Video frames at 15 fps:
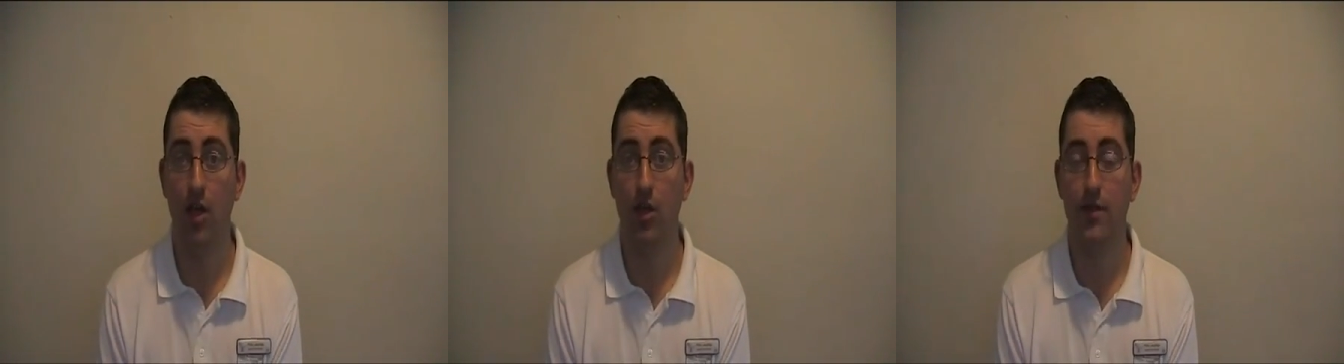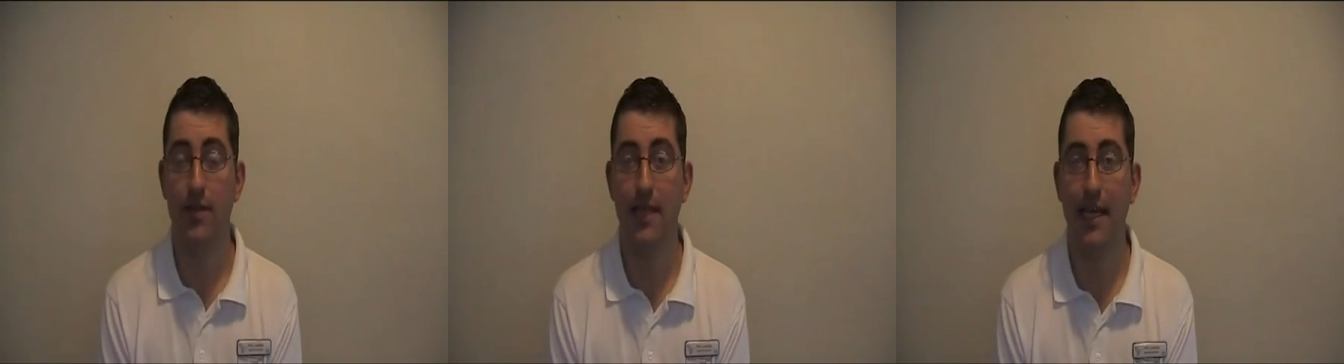
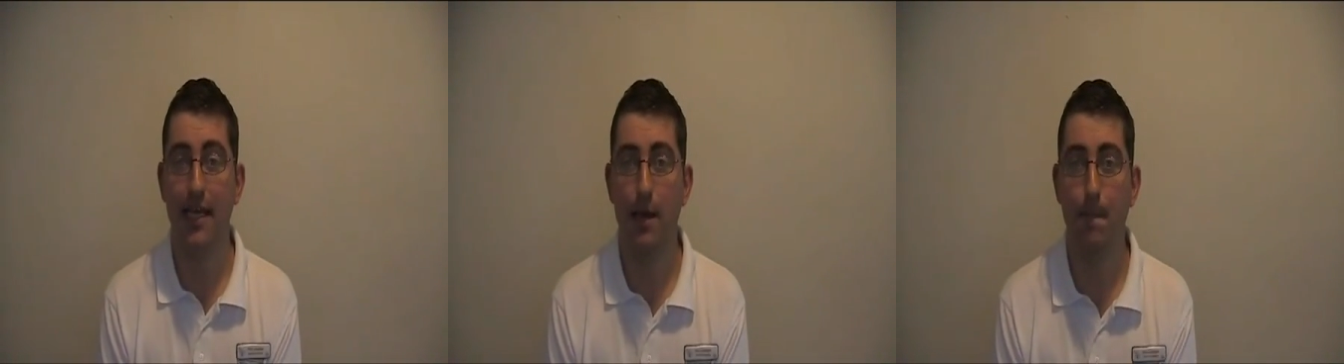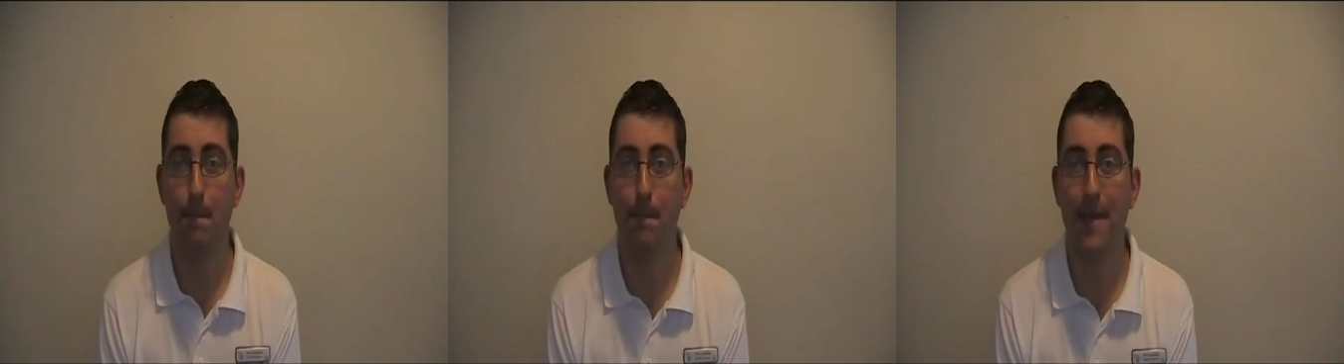you
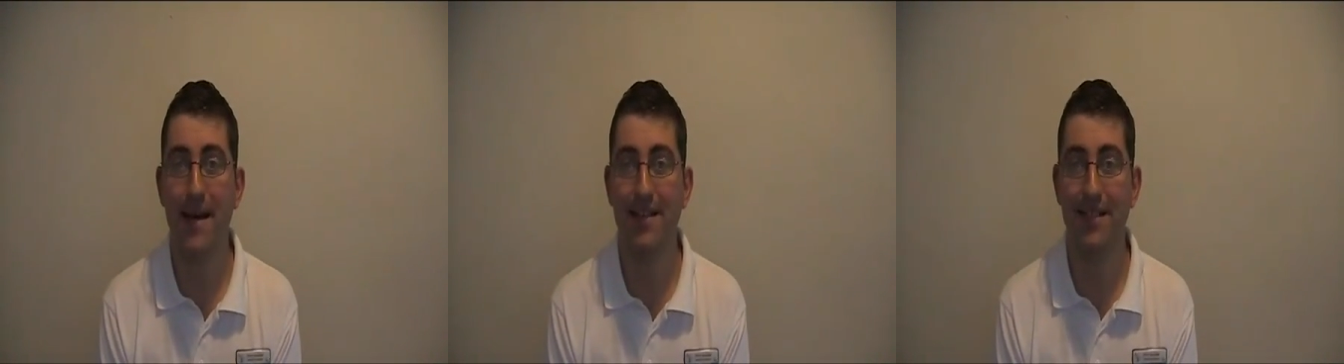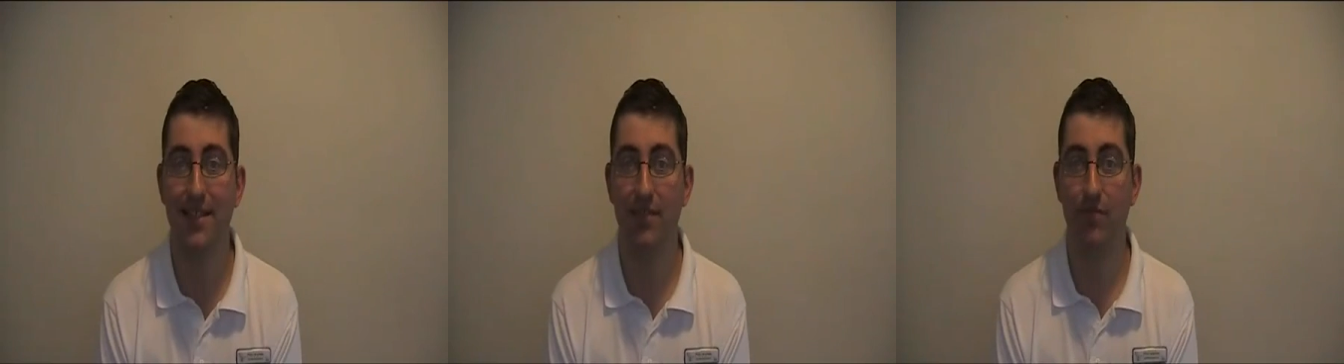take a
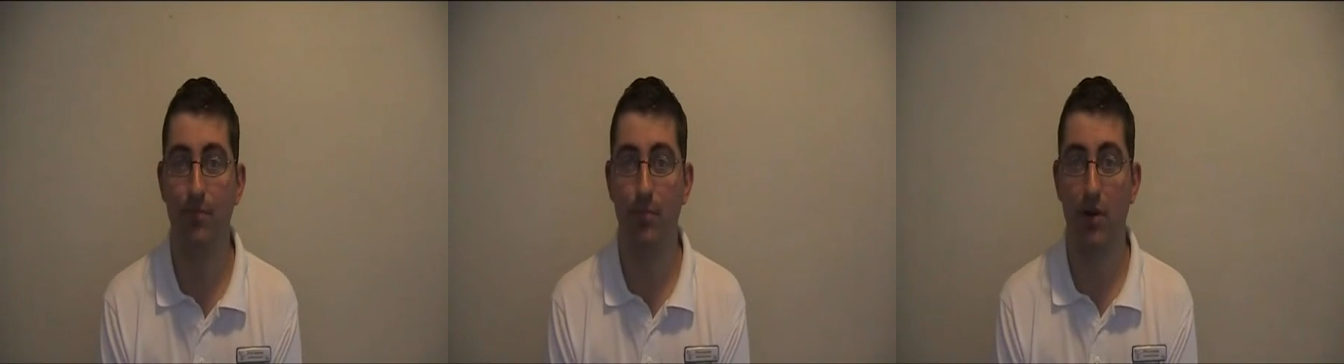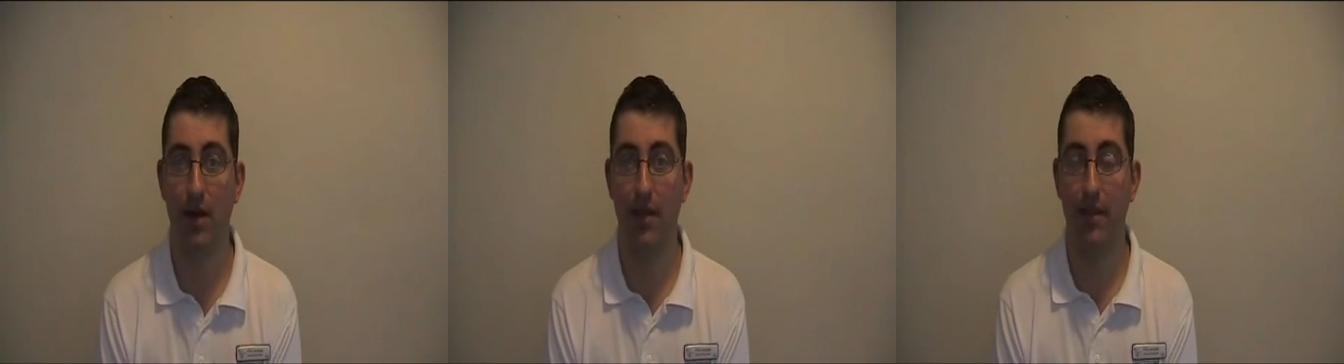
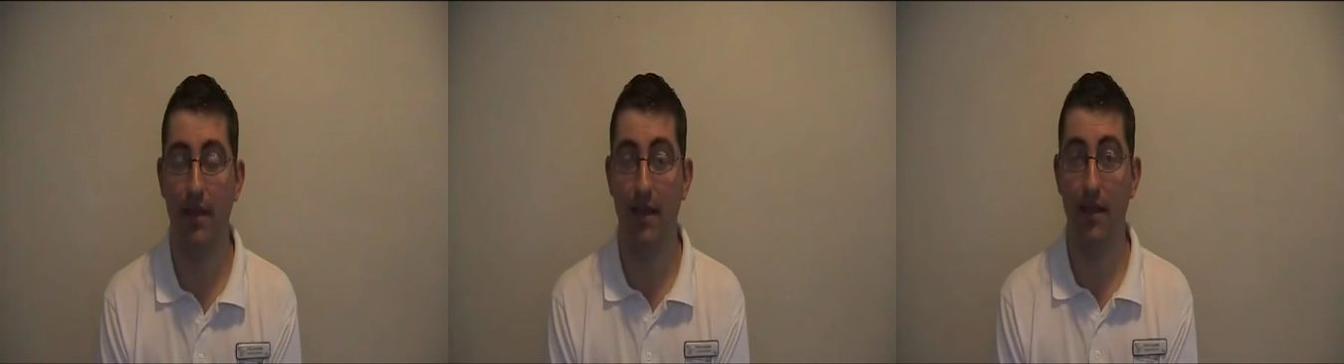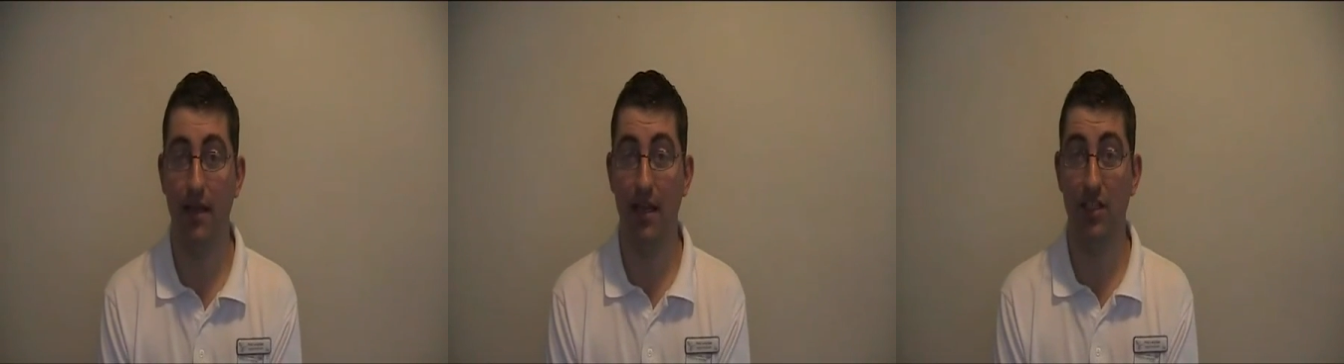massive breath
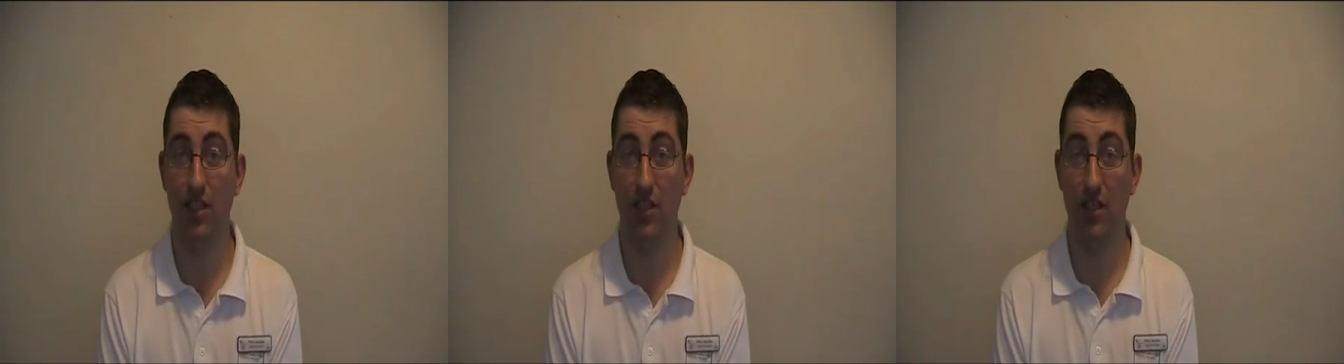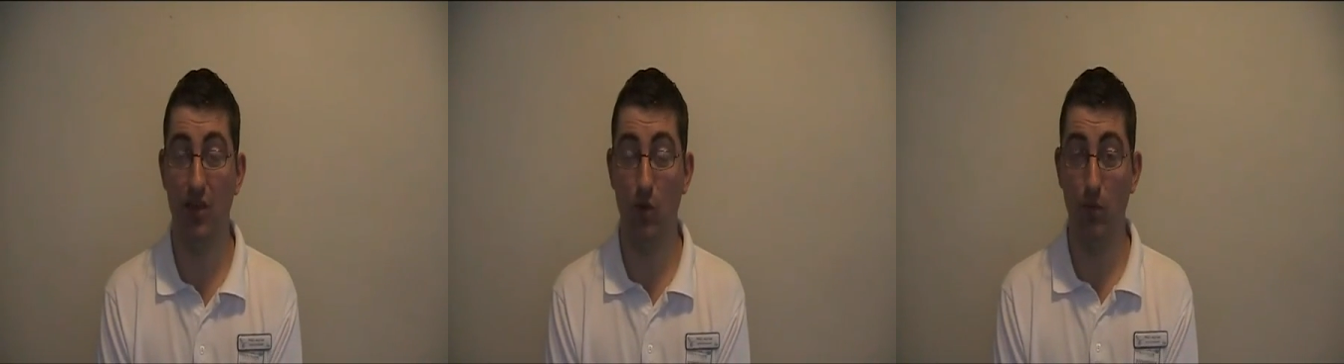in
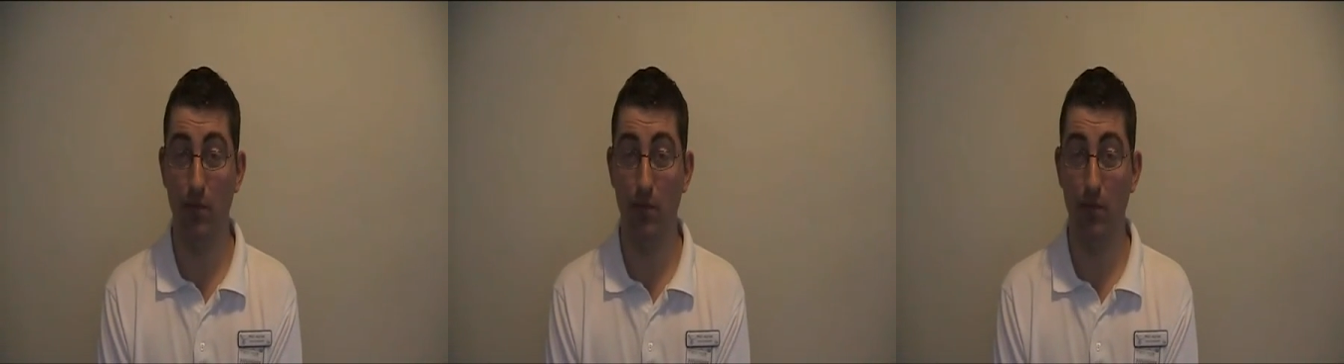and